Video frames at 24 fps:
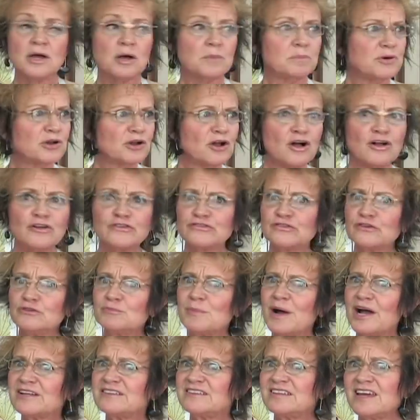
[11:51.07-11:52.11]
but also
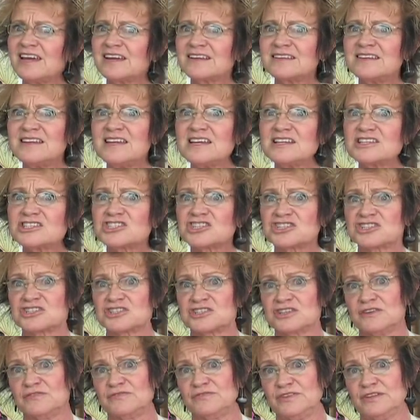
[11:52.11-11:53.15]
my technique
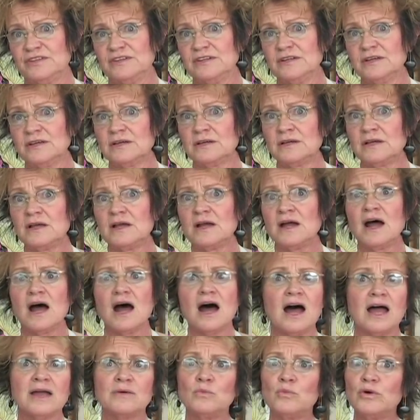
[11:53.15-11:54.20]
shifted.
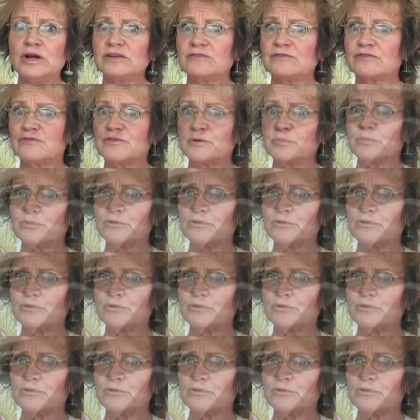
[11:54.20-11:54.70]
I went from